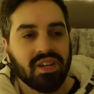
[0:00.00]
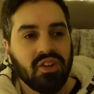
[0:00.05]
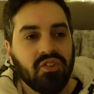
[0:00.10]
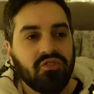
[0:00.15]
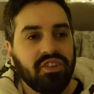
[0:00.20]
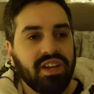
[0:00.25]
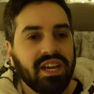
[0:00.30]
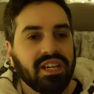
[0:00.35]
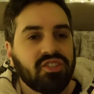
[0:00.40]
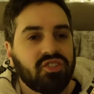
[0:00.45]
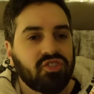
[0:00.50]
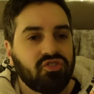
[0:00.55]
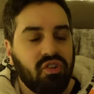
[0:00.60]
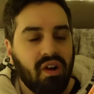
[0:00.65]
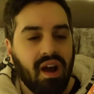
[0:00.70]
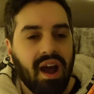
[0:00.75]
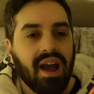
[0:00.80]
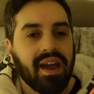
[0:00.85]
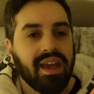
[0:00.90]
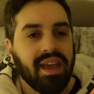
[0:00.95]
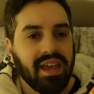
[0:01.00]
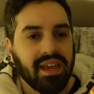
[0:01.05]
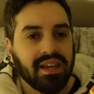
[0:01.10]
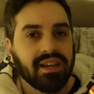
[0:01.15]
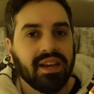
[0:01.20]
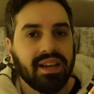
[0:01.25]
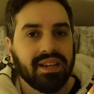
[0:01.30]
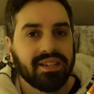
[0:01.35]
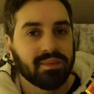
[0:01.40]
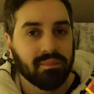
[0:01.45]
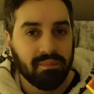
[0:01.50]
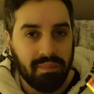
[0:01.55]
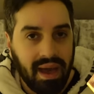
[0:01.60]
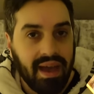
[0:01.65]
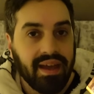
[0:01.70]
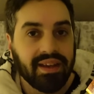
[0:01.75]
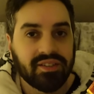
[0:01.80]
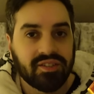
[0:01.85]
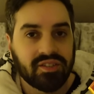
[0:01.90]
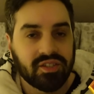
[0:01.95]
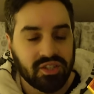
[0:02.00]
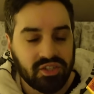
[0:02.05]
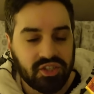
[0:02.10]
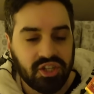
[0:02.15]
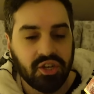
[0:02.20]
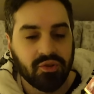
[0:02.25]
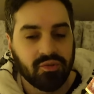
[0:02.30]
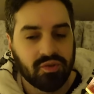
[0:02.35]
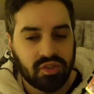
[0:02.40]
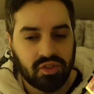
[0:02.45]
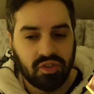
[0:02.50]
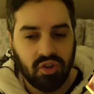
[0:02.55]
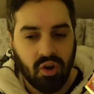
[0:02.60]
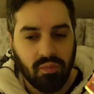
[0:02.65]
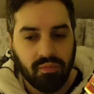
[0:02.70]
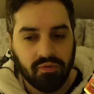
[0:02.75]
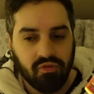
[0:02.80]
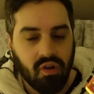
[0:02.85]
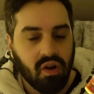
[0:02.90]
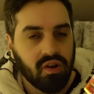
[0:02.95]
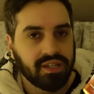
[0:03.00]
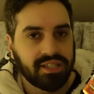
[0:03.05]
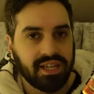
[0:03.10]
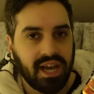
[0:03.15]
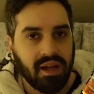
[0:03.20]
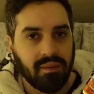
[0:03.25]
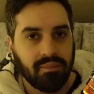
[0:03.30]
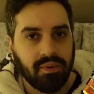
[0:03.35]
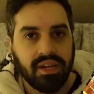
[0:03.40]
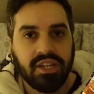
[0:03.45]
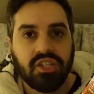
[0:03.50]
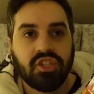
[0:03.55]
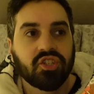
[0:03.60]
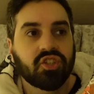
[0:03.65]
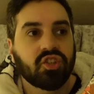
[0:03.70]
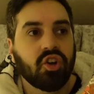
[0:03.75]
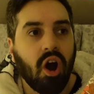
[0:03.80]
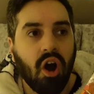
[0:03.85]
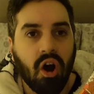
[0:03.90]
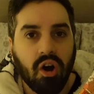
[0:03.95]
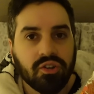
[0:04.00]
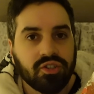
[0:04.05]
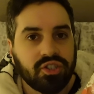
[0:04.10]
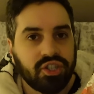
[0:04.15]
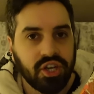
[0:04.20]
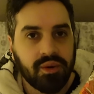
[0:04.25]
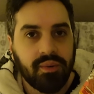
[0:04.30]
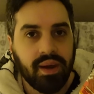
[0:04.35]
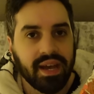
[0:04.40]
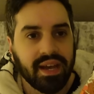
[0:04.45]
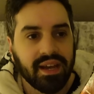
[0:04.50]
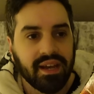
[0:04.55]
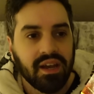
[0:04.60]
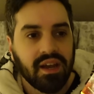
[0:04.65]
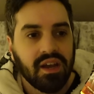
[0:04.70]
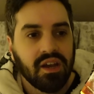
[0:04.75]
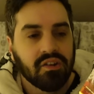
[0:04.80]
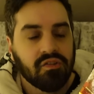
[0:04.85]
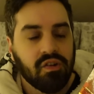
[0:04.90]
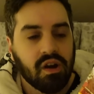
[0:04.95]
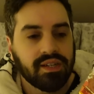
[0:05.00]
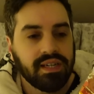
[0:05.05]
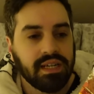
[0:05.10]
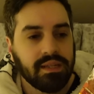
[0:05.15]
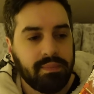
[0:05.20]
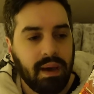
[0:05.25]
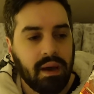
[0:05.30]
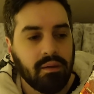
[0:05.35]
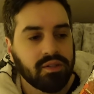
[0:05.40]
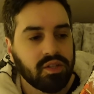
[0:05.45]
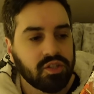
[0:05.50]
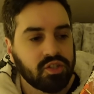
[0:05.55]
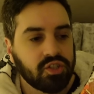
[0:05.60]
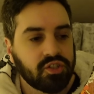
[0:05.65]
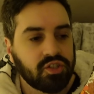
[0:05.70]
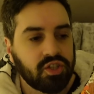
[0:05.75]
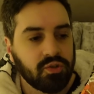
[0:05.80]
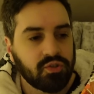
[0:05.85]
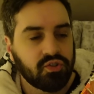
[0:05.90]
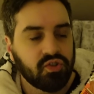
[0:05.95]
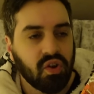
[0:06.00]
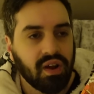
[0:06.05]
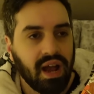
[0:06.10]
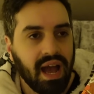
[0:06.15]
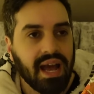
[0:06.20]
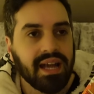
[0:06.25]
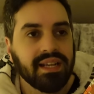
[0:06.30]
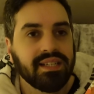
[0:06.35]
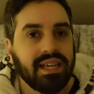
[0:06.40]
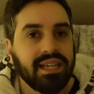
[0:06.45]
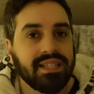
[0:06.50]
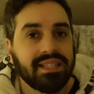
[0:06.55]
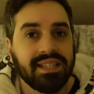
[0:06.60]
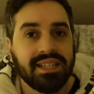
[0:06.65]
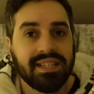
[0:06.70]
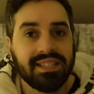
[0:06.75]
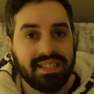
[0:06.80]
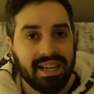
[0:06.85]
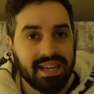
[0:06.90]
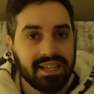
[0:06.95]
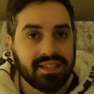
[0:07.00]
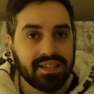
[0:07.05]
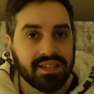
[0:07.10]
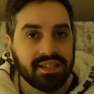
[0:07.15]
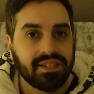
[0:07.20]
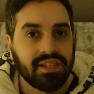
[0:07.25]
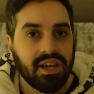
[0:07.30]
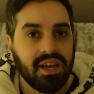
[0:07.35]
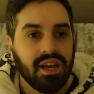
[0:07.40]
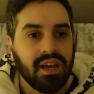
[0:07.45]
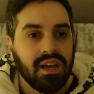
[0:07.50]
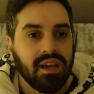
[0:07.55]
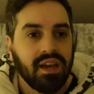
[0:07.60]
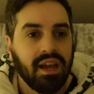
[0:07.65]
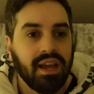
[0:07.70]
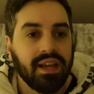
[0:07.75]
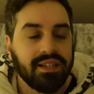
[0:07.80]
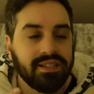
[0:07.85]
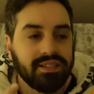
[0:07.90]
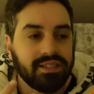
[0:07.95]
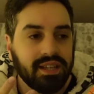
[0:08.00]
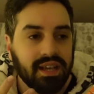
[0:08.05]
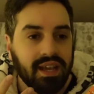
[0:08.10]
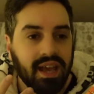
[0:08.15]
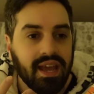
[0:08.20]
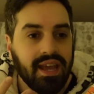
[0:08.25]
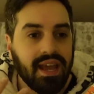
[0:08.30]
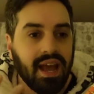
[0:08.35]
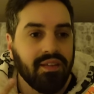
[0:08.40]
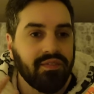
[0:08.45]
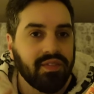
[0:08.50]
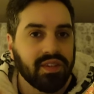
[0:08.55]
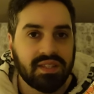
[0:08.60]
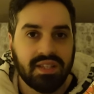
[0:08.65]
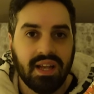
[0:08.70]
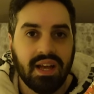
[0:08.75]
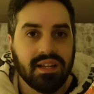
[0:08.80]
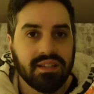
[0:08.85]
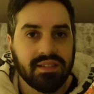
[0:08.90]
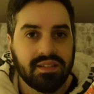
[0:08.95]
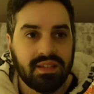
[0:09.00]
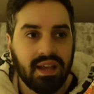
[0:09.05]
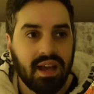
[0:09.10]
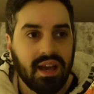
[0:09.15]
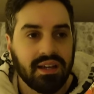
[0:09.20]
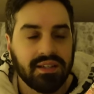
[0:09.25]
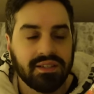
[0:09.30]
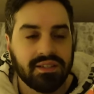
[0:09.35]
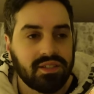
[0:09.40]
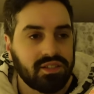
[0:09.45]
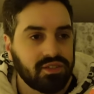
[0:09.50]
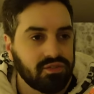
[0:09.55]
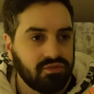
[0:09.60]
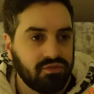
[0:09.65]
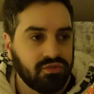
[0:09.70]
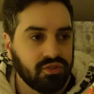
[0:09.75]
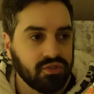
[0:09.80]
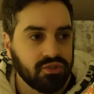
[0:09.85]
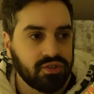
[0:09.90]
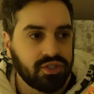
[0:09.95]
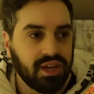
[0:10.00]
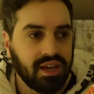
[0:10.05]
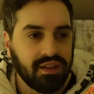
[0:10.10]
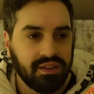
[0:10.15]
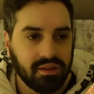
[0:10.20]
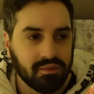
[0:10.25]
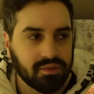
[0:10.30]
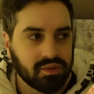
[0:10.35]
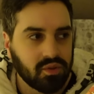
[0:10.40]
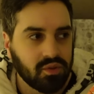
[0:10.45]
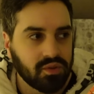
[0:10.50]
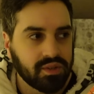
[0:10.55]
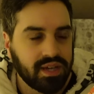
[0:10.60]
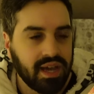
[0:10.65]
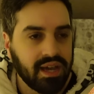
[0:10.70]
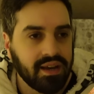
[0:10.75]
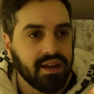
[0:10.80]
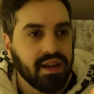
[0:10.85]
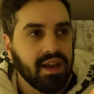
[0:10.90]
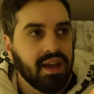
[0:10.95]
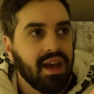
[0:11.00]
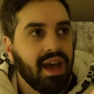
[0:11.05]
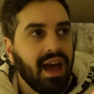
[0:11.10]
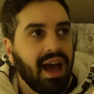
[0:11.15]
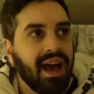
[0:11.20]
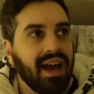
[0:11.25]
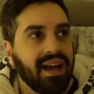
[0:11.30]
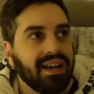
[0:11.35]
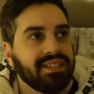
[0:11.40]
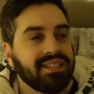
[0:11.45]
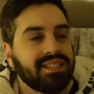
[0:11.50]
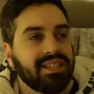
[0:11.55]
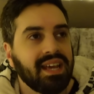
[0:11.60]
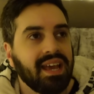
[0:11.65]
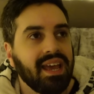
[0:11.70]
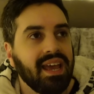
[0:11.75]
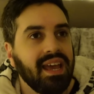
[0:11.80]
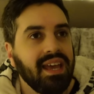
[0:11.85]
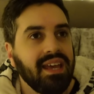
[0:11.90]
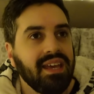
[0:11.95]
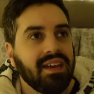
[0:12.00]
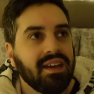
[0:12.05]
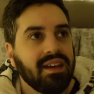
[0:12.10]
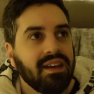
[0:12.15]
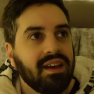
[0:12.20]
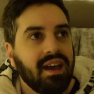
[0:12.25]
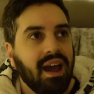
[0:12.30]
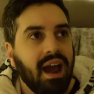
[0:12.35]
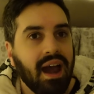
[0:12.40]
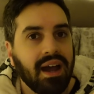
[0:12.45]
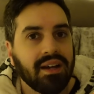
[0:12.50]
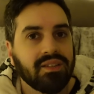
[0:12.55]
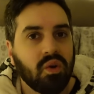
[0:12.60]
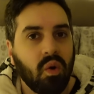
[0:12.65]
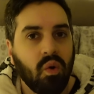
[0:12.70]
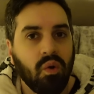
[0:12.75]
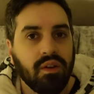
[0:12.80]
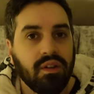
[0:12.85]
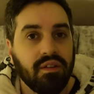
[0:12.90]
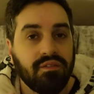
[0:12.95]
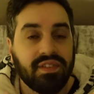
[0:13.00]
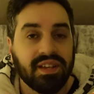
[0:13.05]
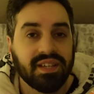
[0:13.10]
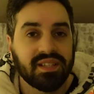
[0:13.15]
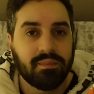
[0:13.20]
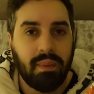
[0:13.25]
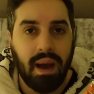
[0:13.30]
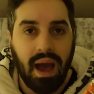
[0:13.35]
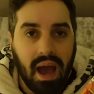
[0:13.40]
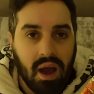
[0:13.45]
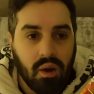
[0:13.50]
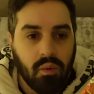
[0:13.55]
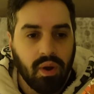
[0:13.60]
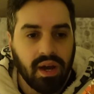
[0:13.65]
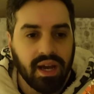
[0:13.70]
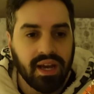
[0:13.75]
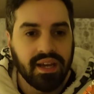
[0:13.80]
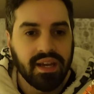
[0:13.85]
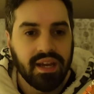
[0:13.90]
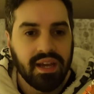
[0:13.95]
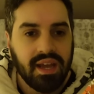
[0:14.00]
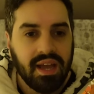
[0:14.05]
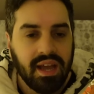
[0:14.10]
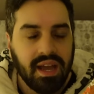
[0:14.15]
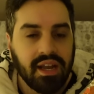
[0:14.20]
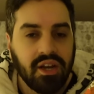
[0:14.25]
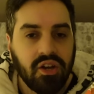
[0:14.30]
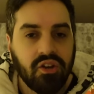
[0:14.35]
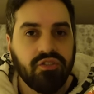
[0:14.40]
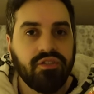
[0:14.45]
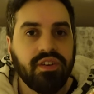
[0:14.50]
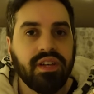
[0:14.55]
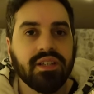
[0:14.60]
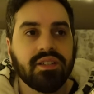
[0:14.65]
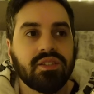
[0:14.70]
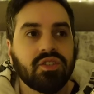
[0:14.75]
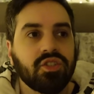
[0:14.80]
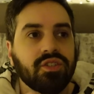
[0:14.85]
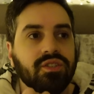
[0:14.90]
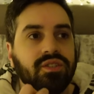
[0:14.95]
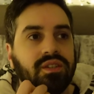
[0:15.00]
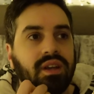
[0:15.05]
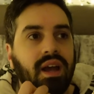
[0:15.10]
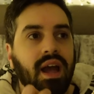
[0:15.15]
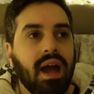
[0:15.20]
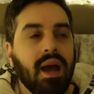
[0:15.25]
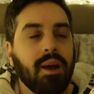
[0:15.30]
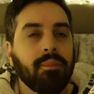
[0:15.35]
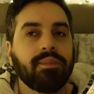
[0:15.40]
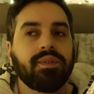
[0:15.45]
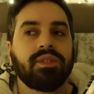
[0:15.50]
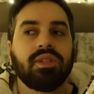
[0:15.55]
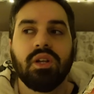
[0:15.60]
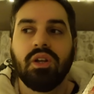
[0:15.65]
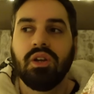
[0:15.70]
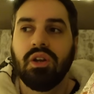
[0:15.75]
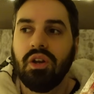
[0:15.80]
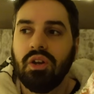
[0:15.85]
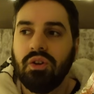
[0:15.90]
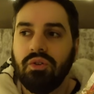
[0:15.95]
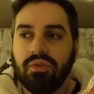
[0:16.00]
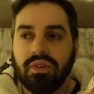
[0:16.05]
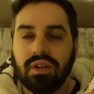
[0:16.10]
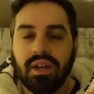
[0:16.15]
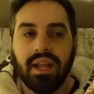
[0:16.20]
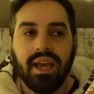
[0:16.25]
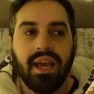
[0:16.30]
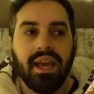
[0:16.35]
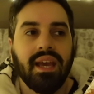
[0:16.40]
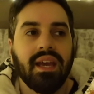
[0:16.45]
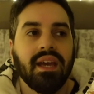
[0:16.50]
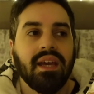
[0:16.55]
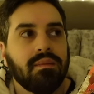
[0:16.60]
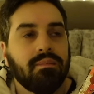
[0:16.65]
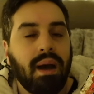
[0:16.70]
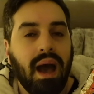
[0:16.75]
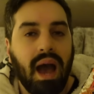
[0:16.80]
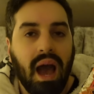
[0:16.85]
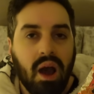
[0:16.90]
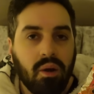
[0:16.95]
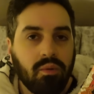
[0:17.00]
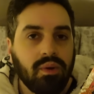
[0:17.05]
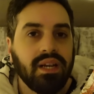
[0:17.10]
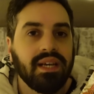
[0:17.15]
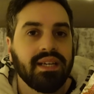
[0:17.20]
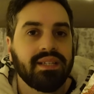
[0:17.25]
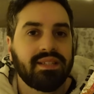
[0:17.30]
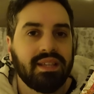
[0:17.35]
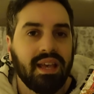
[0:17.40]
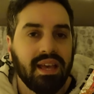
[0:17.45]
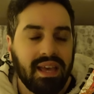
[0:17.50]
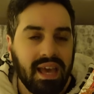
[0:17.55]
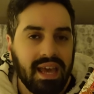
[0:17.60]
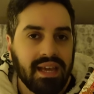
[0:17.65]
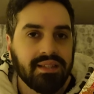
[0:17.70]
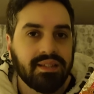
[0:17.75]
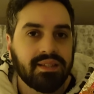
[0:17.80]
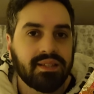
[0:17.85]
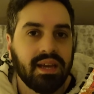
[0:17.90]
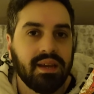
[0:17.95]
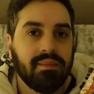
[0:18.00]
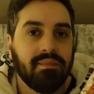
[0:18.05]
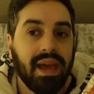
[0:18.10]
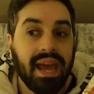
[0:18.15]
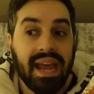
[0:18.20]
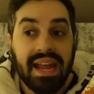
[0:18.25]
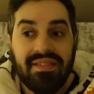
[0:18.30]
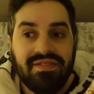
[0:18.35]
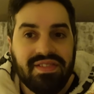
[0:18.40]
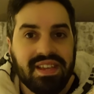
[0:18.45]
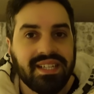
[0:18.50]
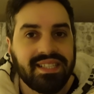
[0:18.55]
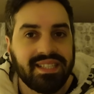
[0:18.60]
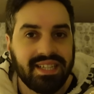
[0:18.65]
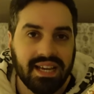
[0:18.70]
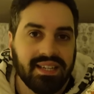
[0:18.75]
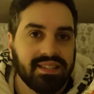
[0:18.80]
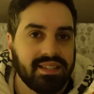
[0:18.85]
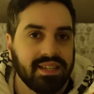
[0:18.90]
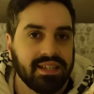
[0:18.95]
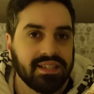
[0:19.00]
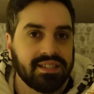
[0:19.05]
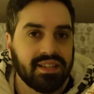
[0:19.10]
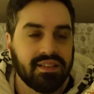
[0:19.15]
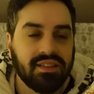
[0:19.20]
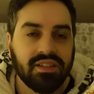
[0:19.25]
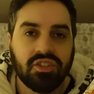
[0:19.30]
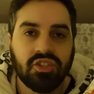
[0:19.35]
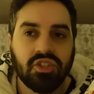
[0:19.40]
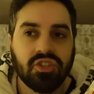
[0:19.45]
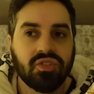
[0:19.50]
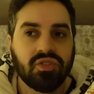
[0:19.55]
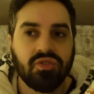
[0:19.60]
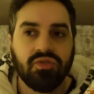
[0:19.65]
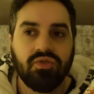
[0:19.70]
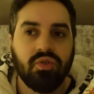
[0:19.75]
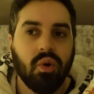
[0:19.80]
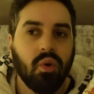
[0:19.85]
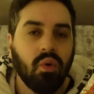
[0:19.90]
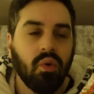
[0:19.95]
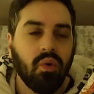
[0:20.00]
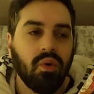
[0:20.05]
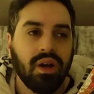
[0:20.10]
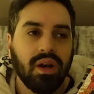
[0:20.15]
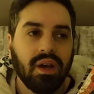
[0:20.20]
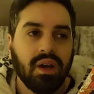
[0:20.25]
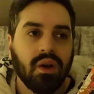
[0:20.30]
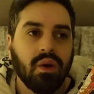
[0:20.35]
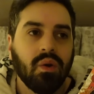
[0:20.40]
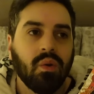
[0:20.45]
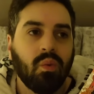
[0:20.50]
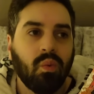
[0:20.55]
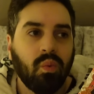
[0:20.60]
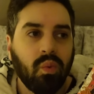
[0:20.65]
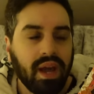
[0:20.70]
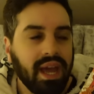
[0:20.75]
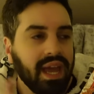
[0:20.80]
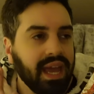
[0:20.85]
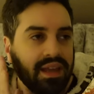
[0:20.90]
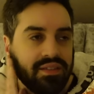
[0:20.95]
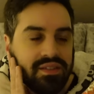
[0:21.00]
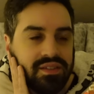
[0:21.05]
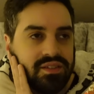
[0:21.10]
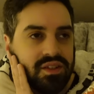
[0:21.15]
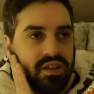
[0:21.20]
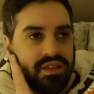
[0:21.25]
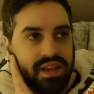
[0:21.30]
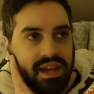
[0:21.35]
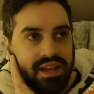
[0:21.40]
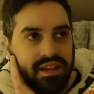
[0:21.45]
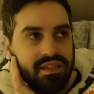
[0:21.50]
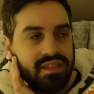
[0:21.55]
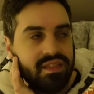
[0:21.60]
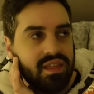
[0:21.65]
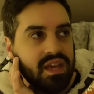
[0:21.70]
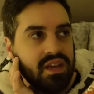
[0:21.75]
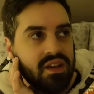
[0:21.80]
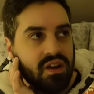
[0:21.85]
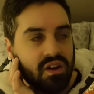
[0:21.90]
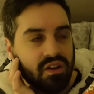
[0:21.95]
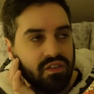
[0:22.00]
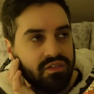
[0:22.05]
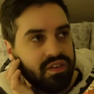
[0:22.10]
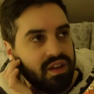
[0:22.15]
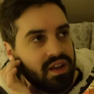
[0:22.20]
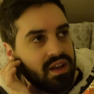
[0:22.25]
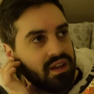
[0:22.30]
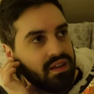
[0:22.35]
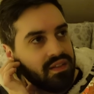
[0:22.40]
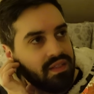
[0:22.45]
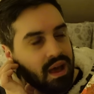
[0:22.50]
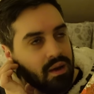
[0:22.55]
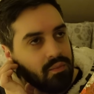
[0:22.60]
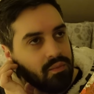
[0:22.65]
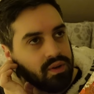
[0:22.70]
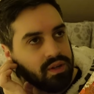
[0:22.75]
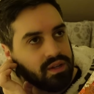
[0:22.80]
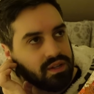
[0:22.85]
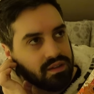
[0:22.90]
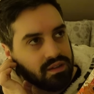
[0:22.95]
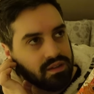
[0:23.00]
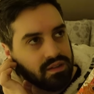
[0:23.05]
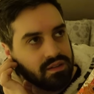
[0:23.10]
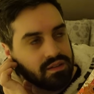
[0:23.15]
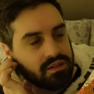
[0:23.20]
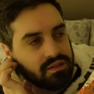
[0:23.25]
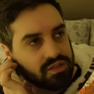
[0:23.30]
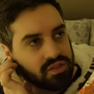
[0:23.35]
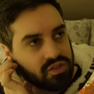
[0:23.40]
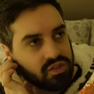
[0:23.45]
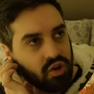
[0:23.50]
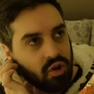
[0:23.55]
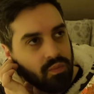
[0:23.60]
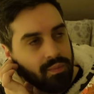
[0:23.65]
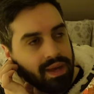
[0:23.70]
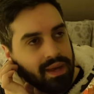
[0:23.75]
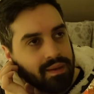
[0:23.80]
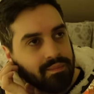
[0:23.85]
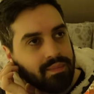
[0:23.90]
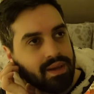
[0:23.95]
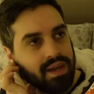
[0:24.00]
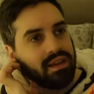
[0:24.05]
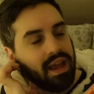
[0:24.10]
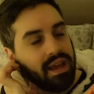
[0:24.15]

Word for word: Luffy is trying his best to stop Crocodile, but he just can't do it. Crocodile's powers are just too strong and he's in a desert and he had the sand sand fruit, I think it was called again, and he has all of this power. And Luffy is just absolutely powerless against him in the desert. There's just no way, there's nothing I can think of that will stop him.